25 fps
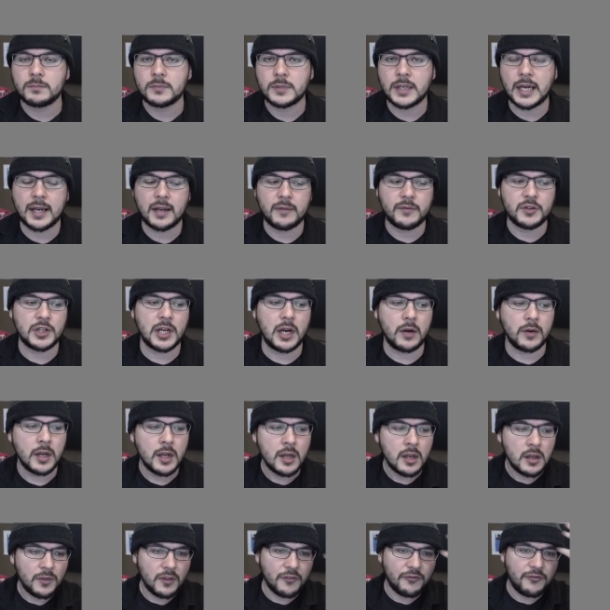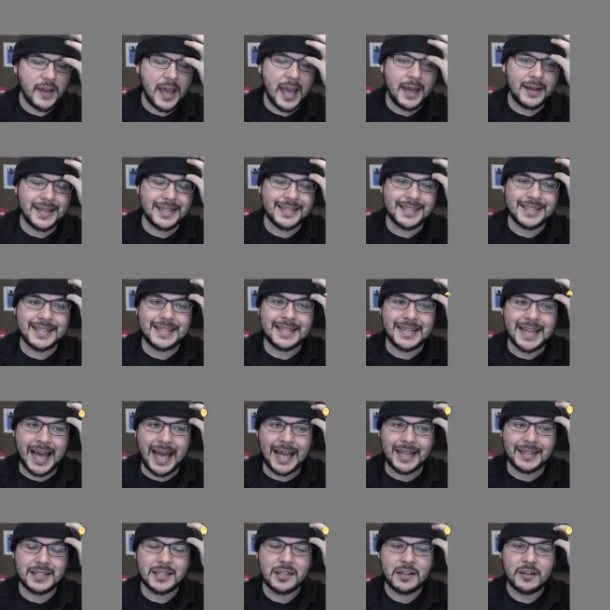Gotta have a shower. The van is
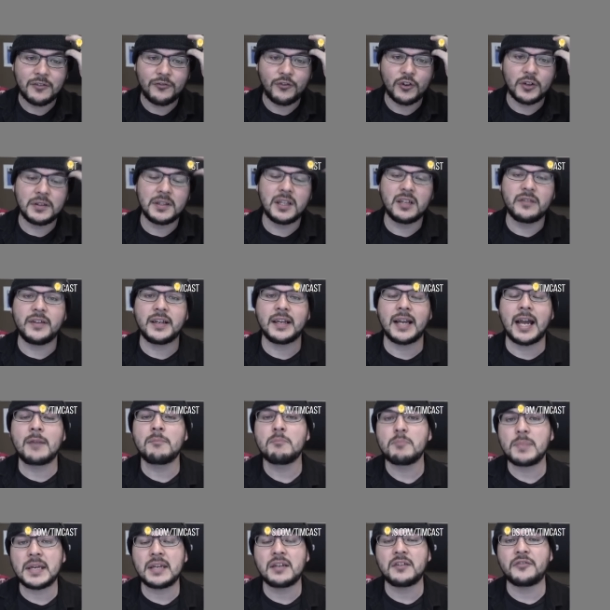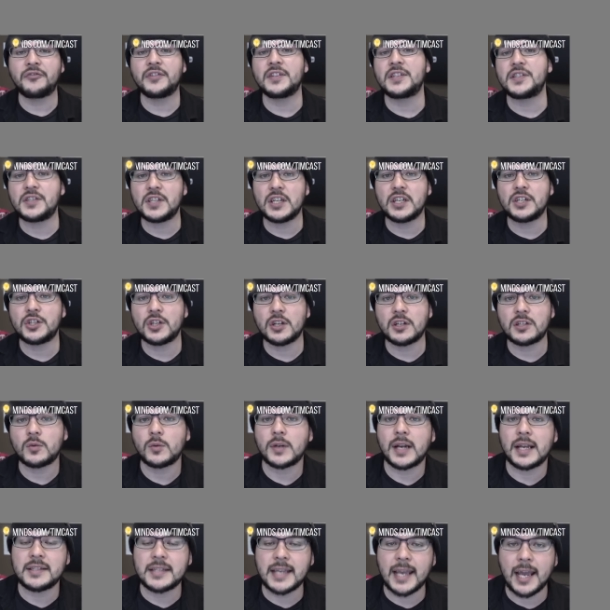not for living. I'm being facetious
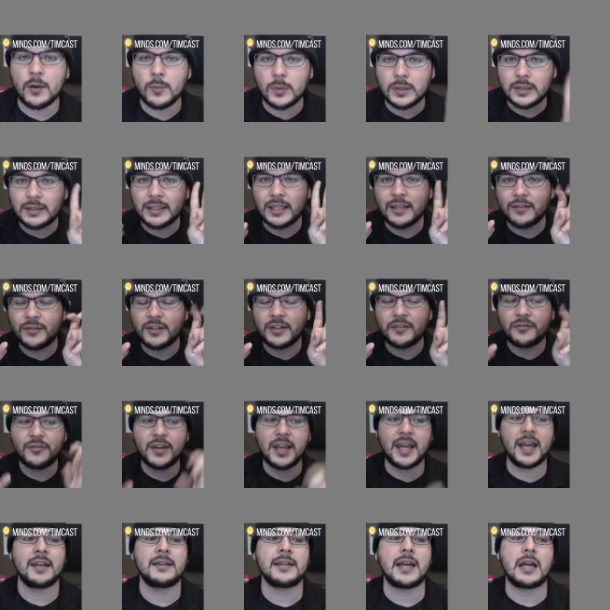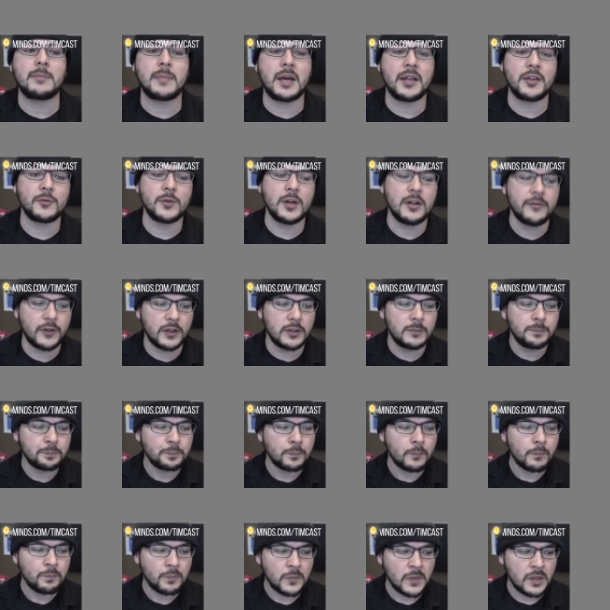when I say I will live in a van down by the river.
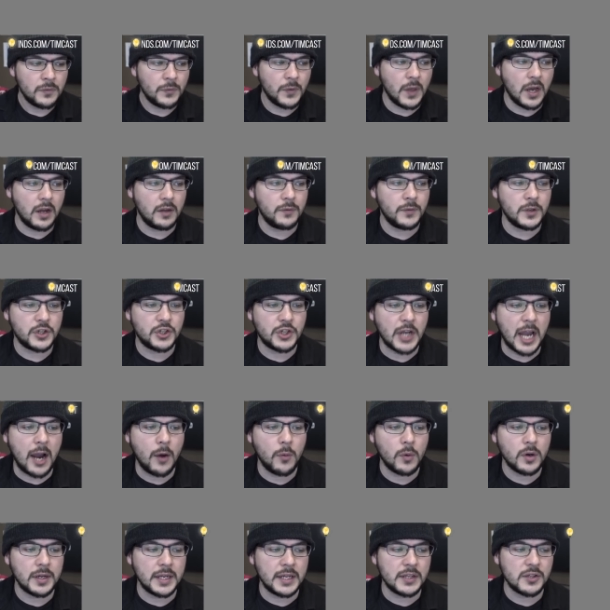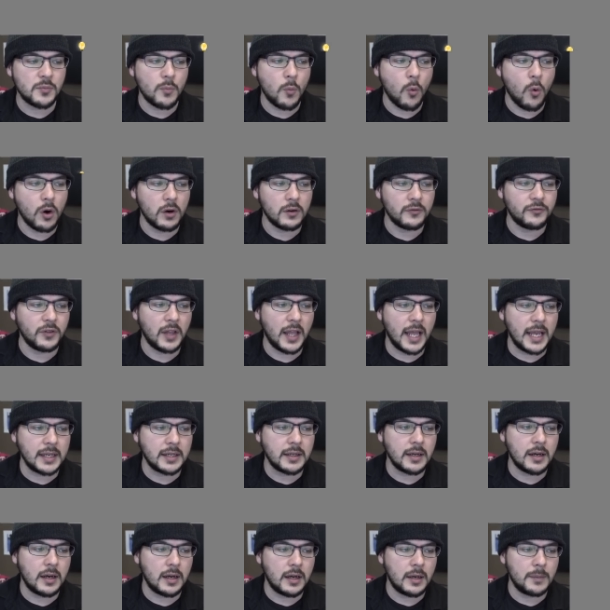The shower is more of like,
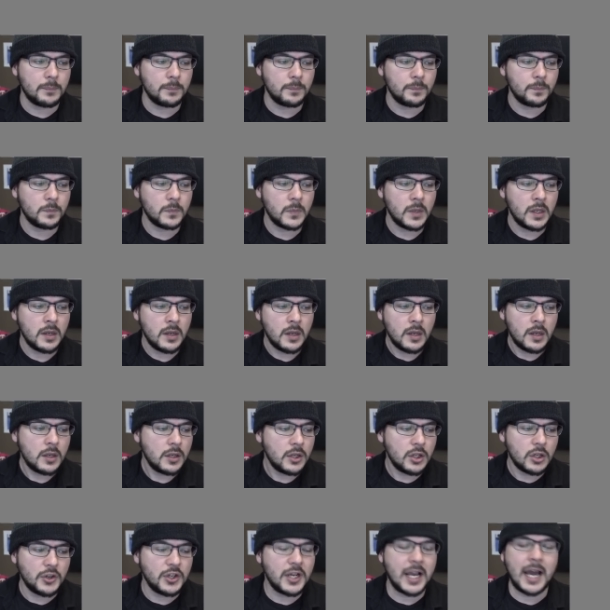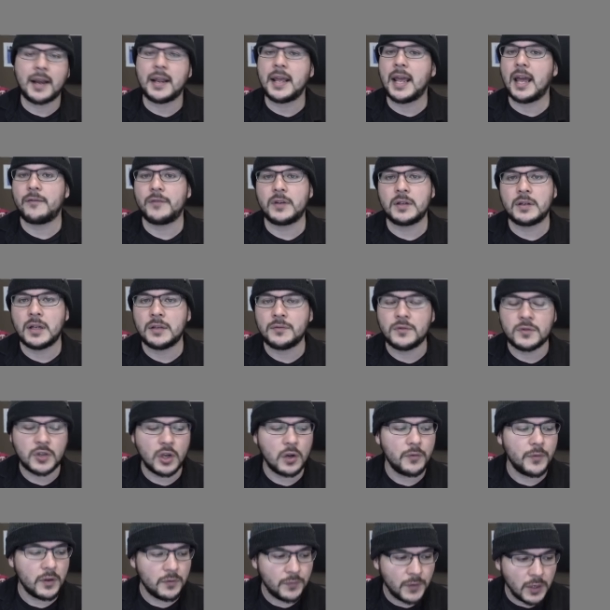you know, you got to have it.
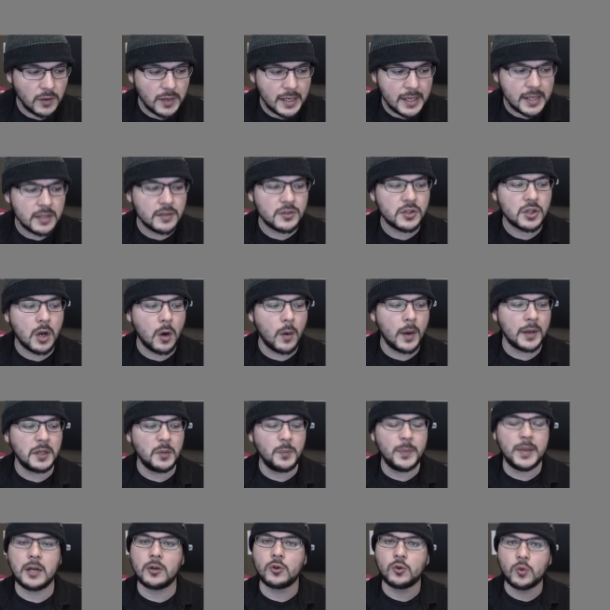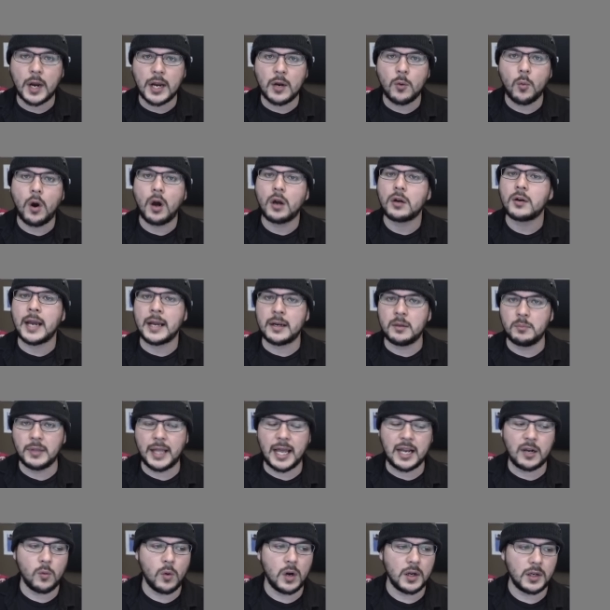So there is going to be a gray water and a
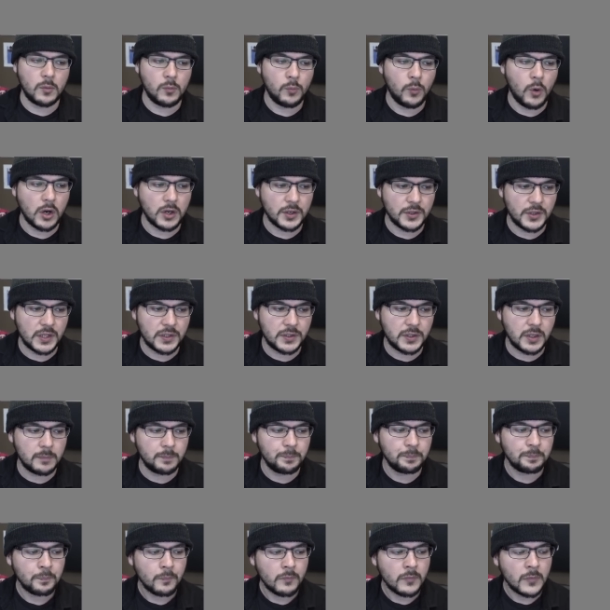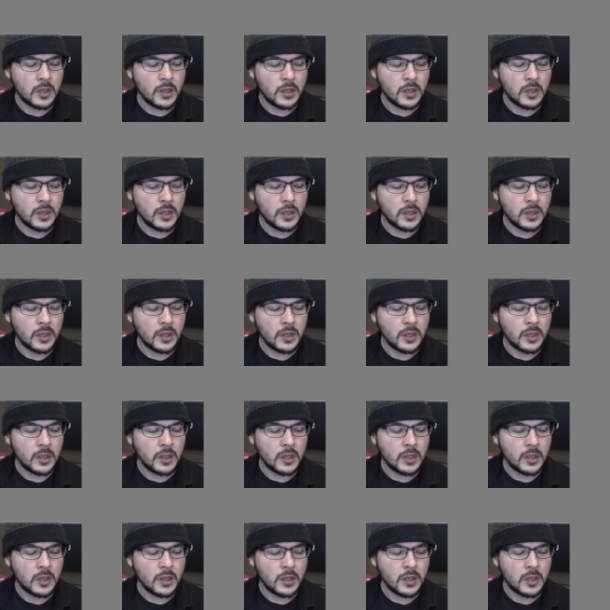black water system.